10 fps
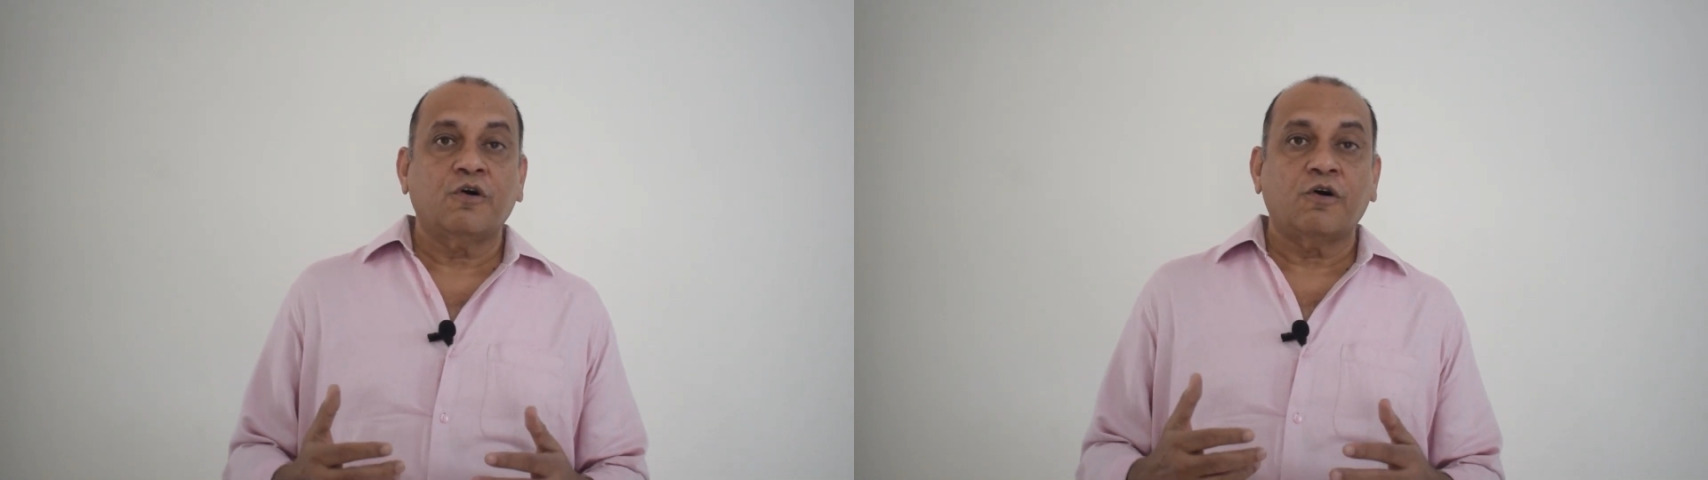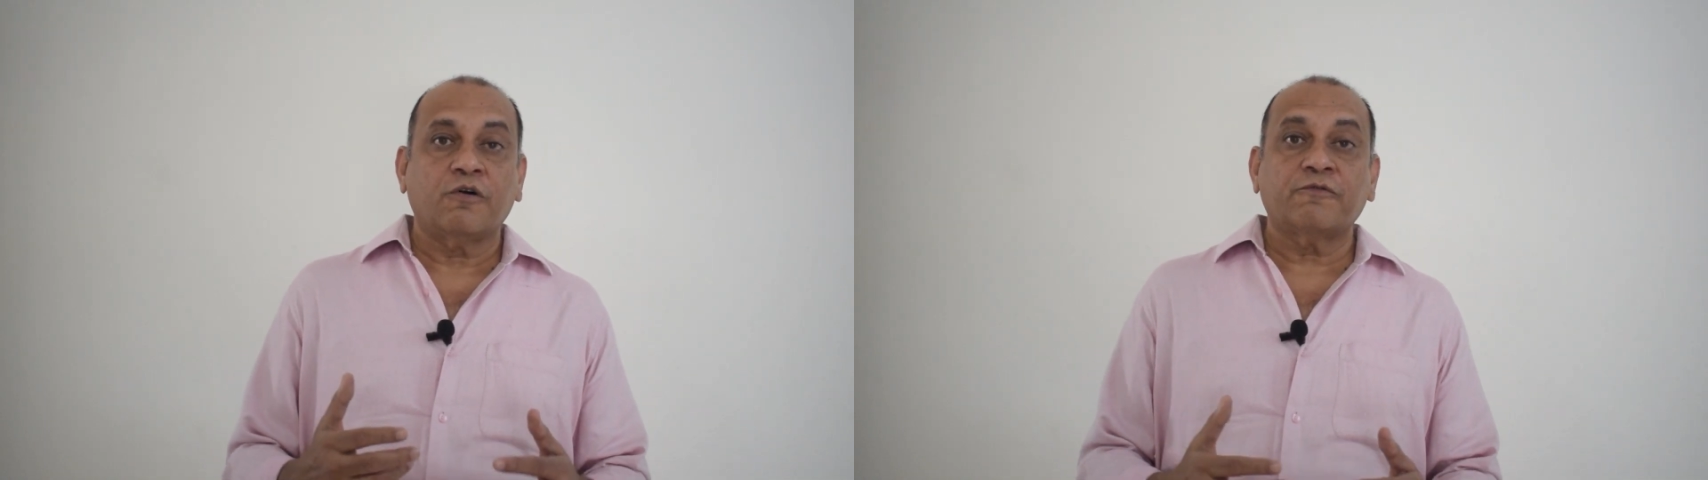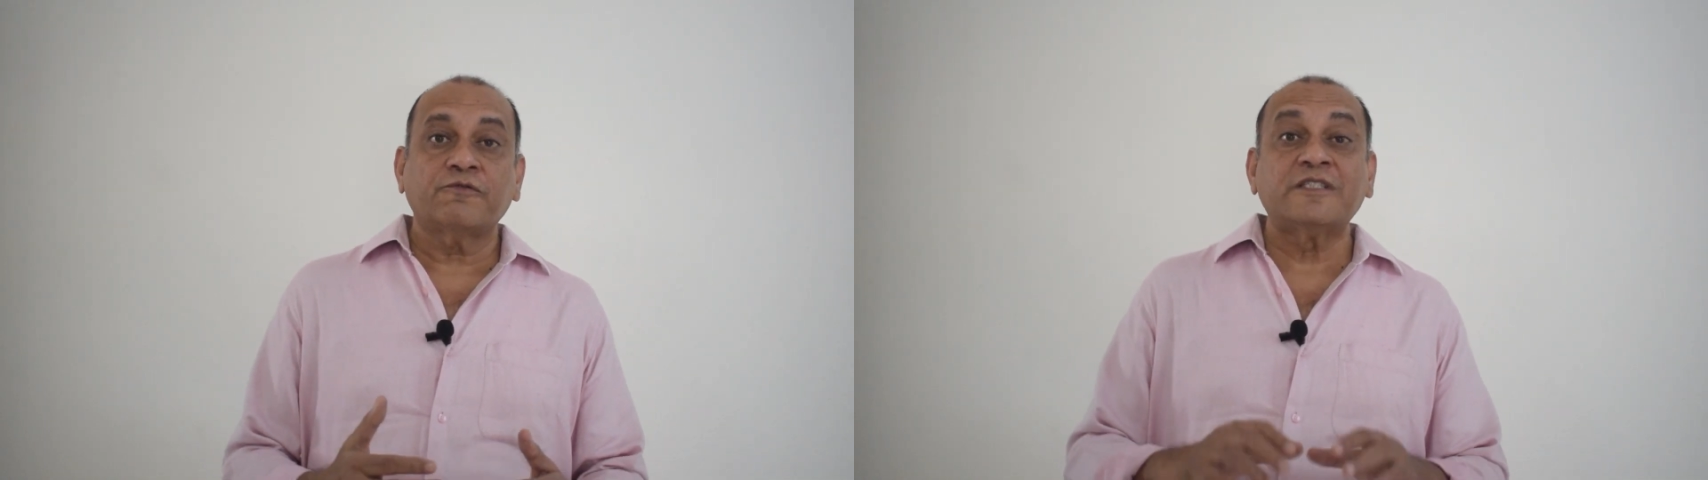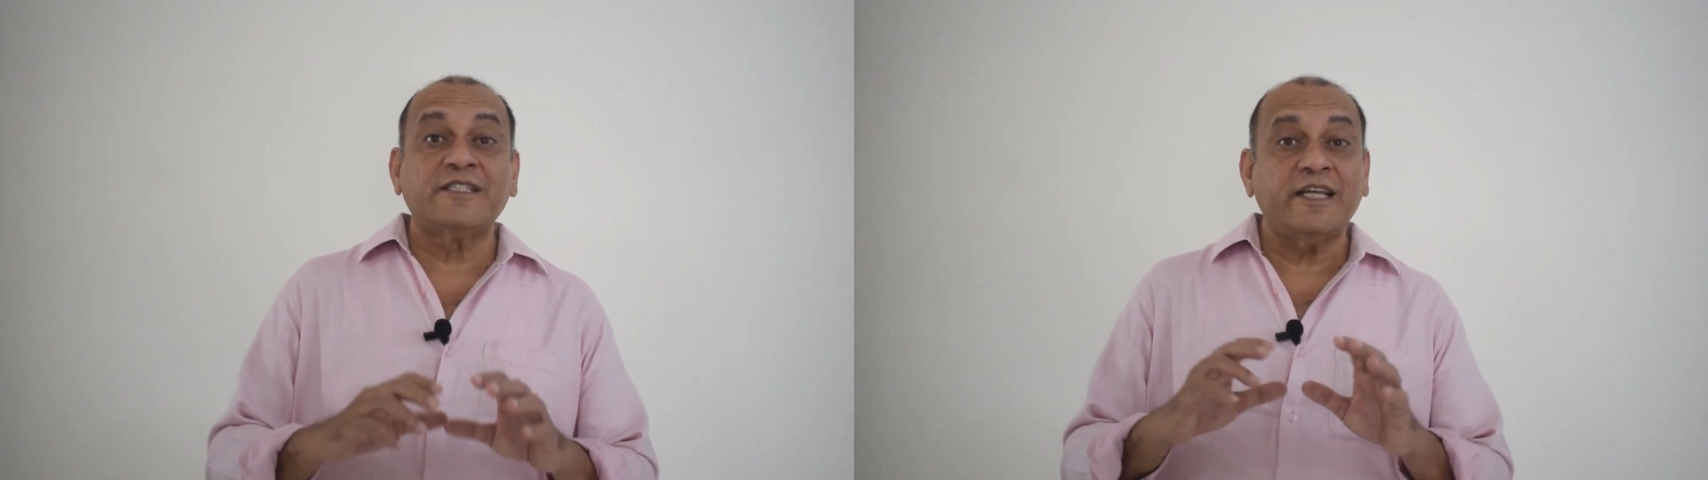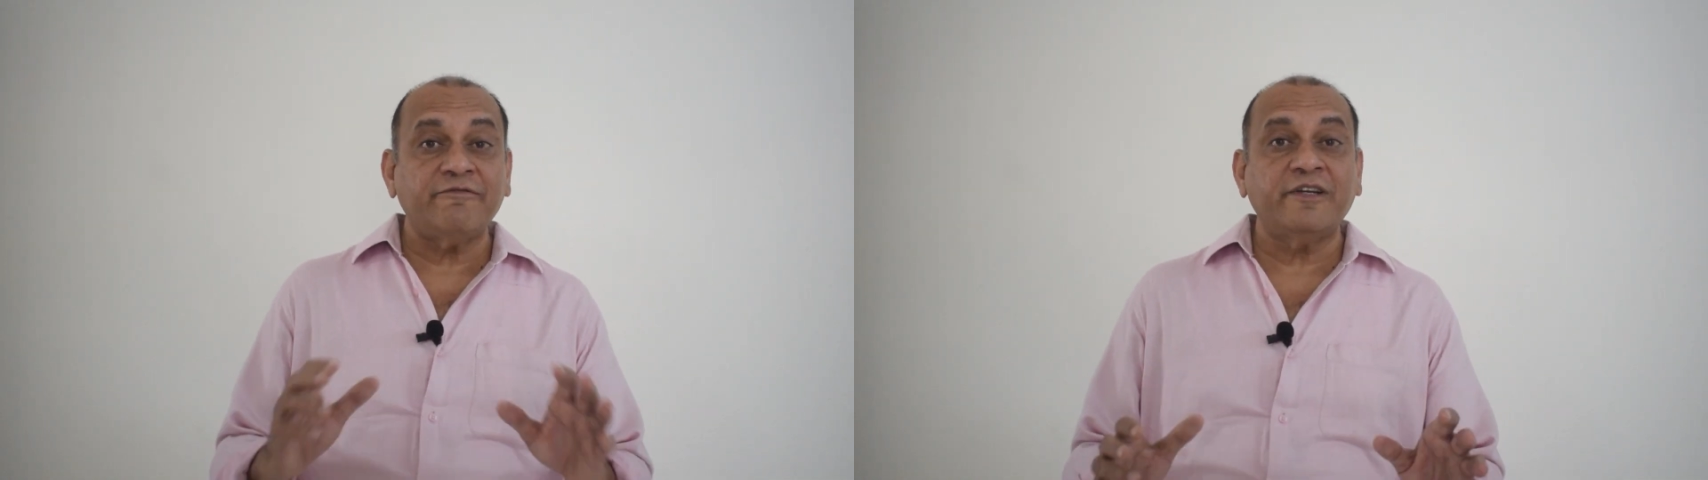of
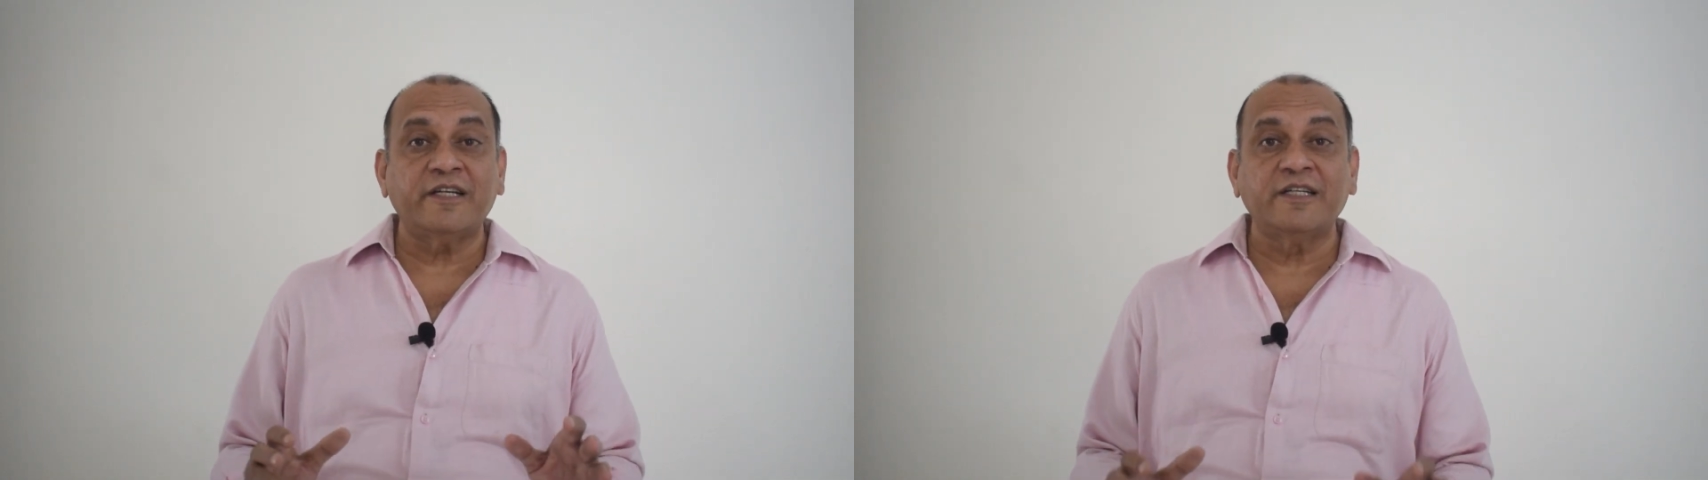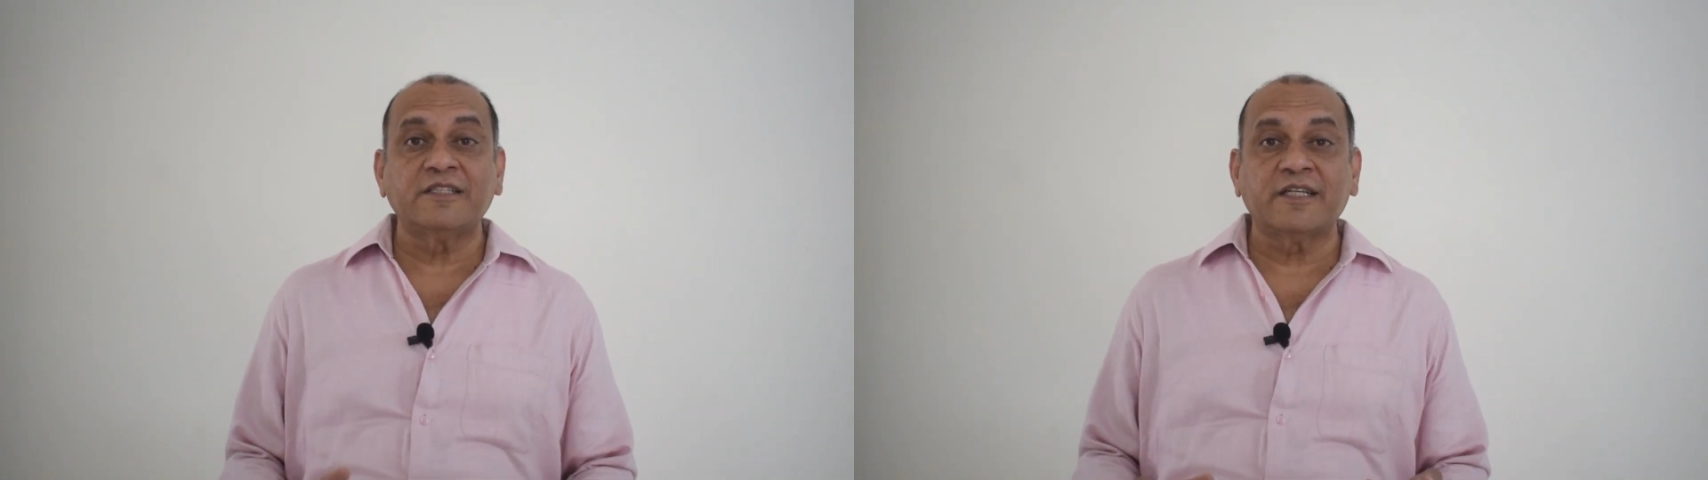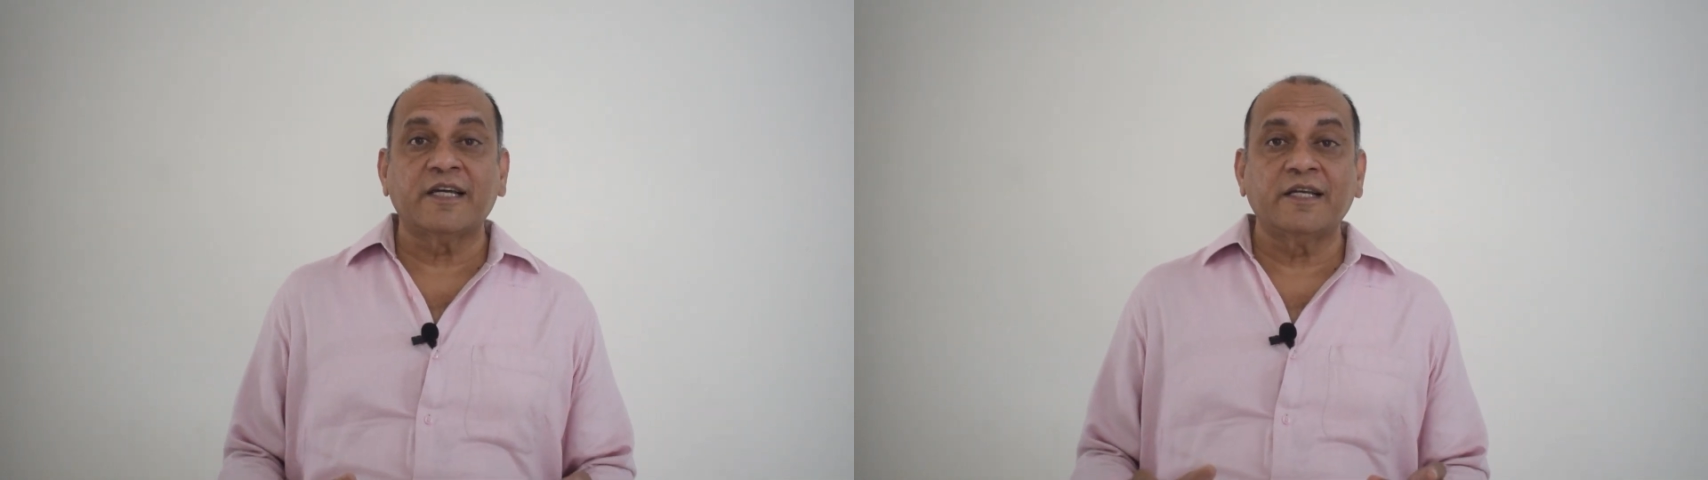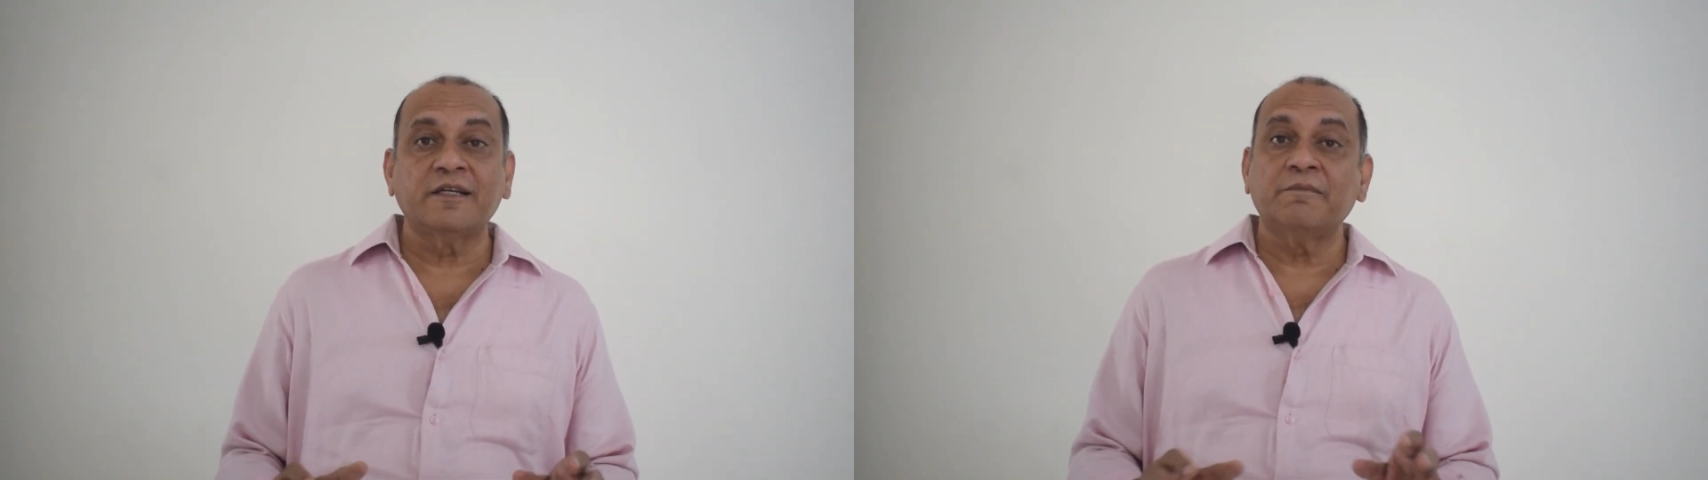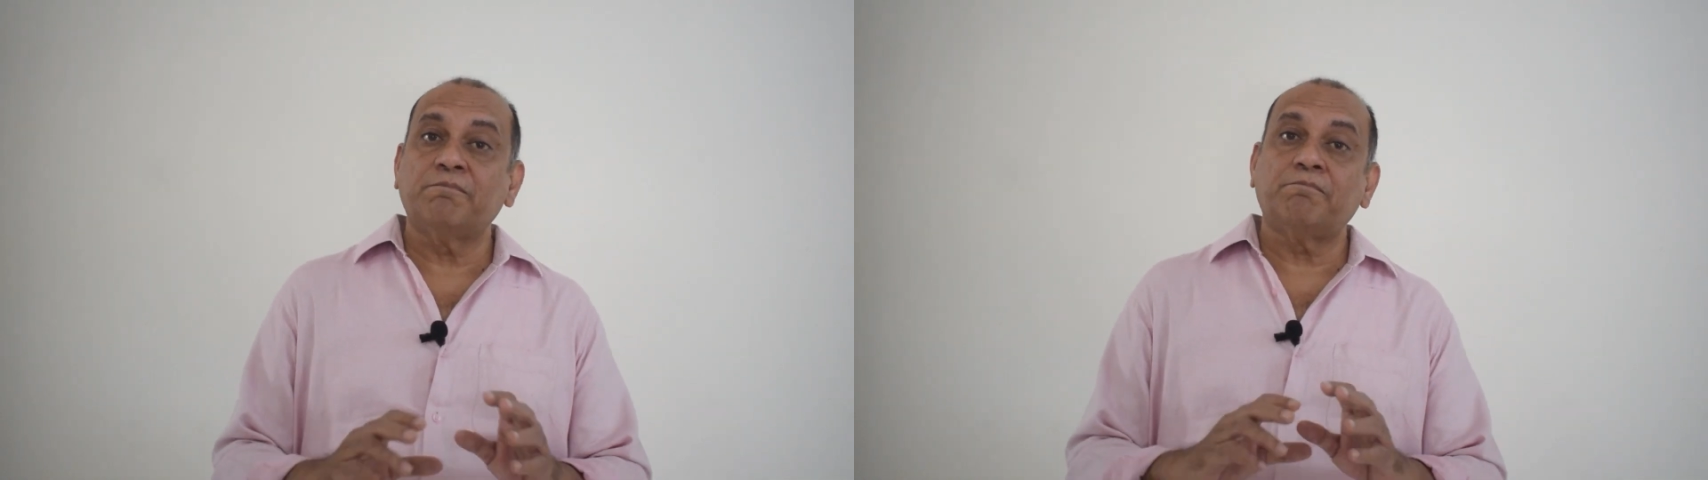safely
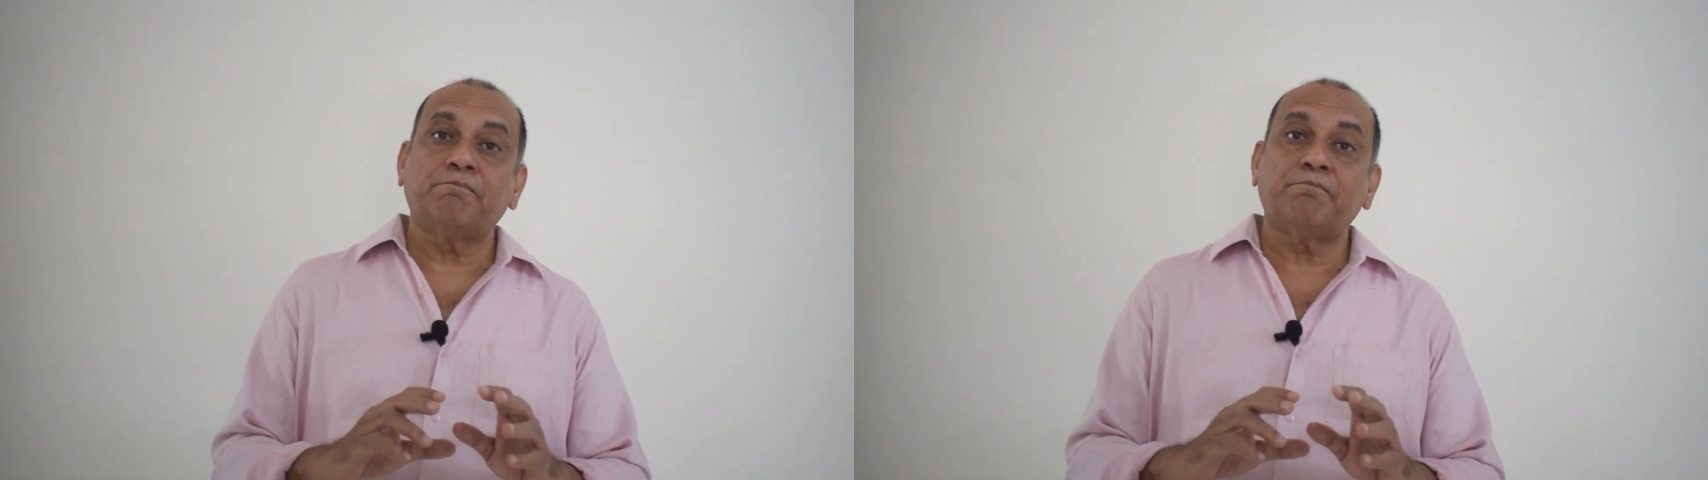descaling